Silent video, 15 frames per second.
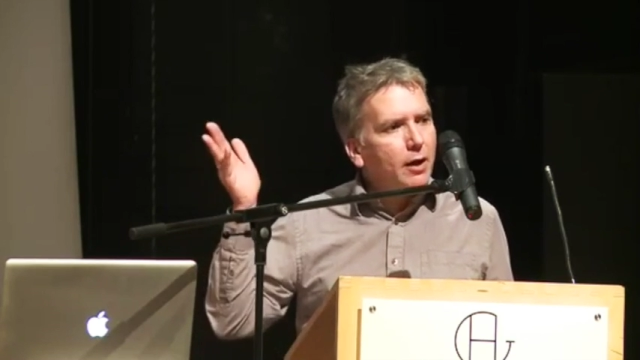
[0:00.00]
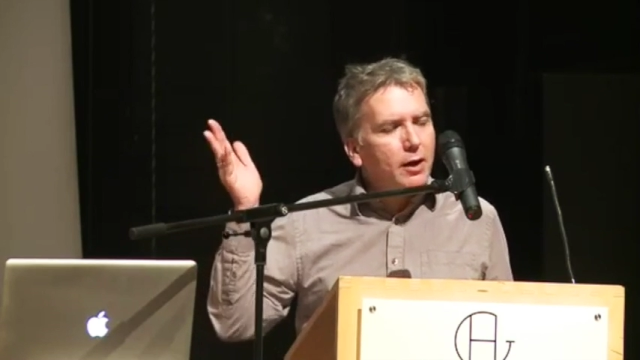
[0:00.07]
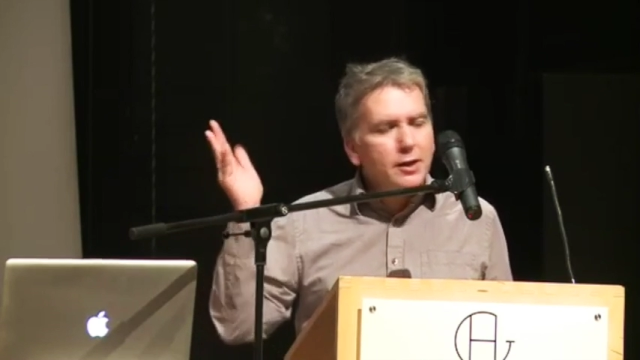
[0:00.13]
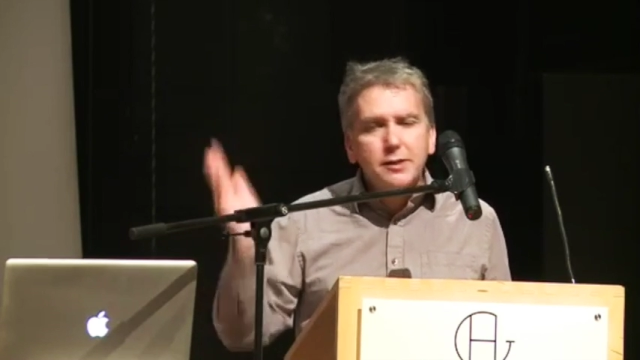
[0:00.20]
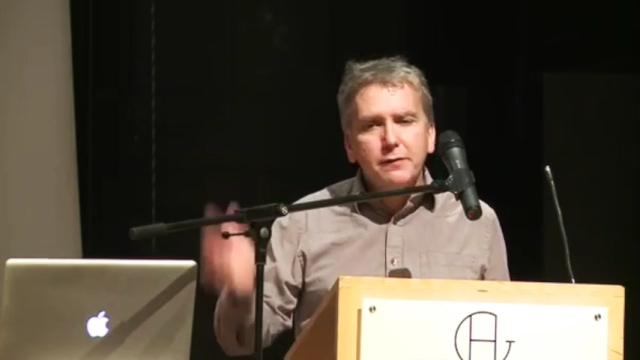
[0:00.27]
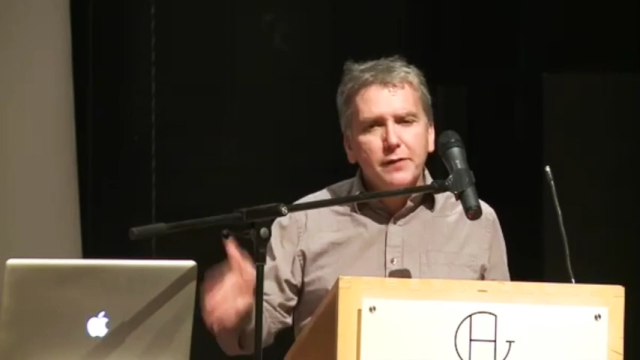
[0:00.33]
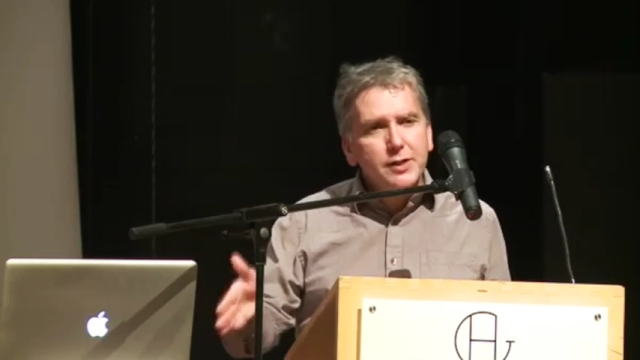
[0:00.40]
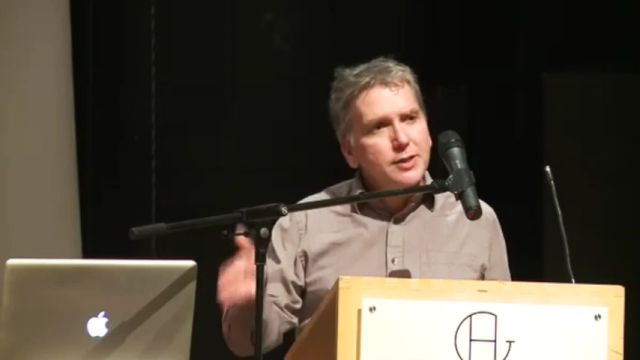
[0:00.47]

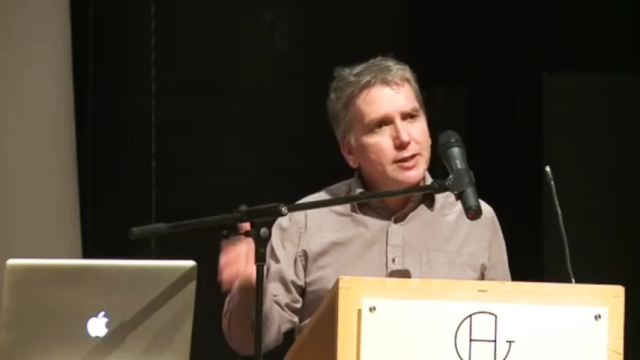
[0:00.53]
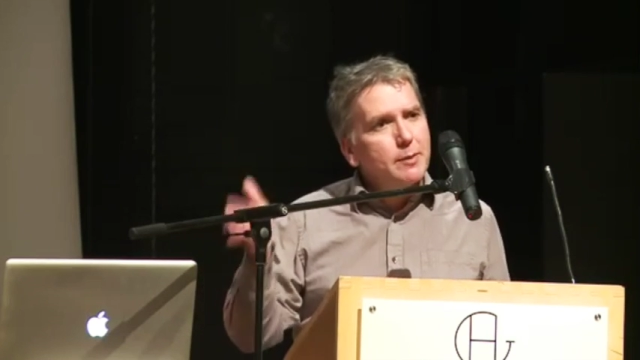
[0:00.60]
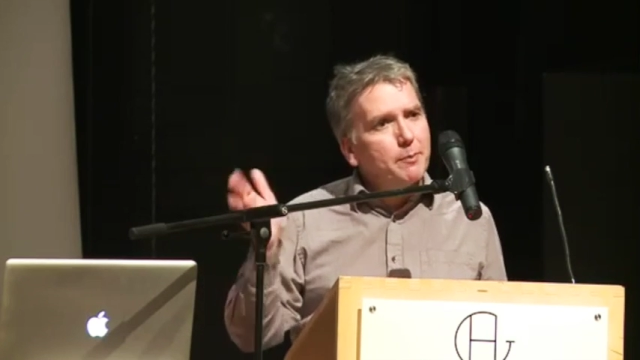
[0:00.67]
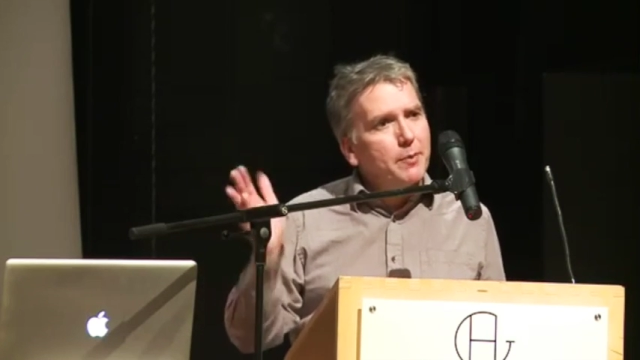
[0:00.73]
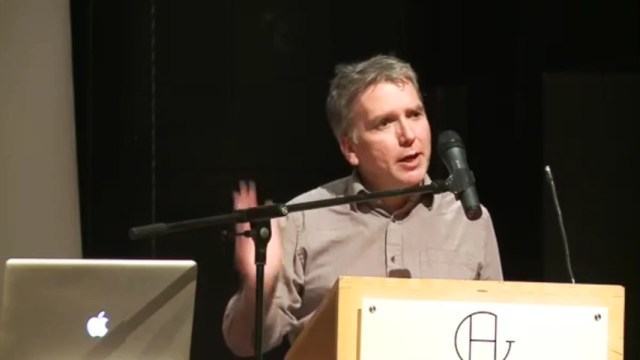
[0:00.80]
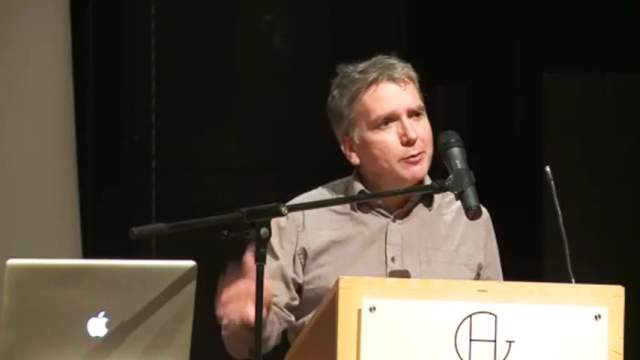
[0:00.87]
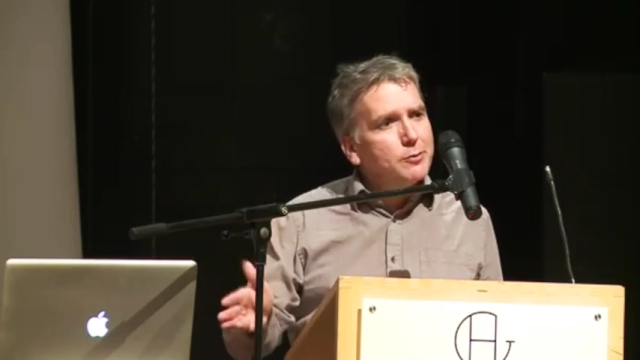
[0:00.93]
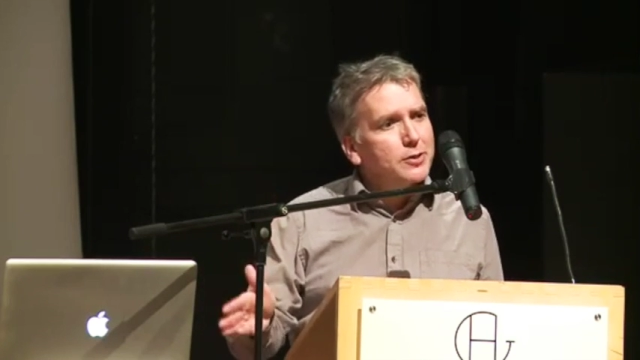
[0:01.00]
artificially
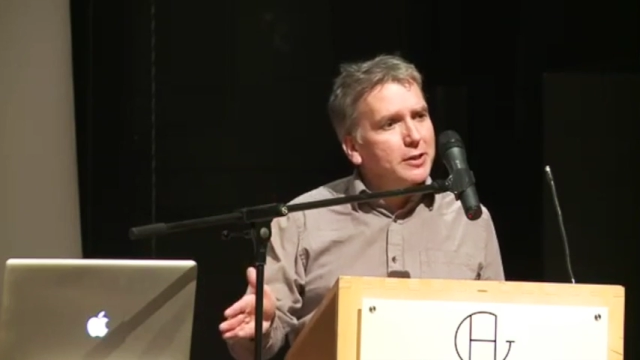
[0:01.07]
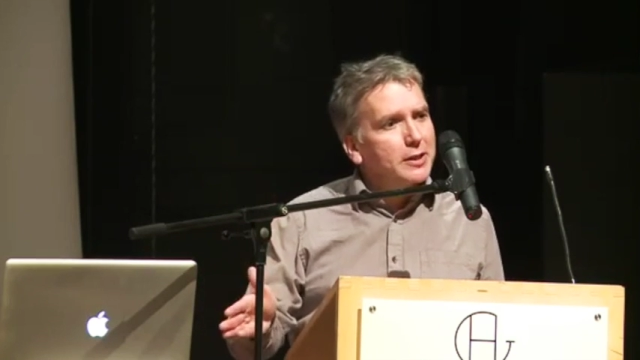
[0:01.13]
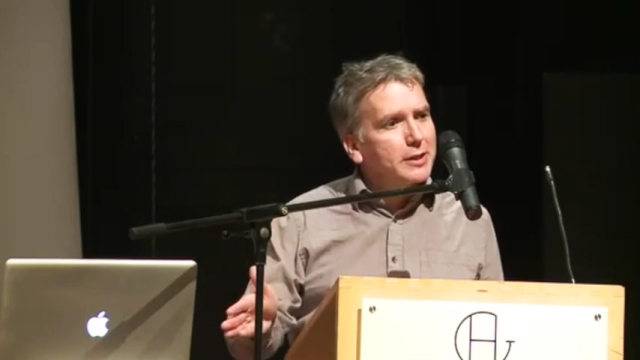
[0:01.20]
imposed on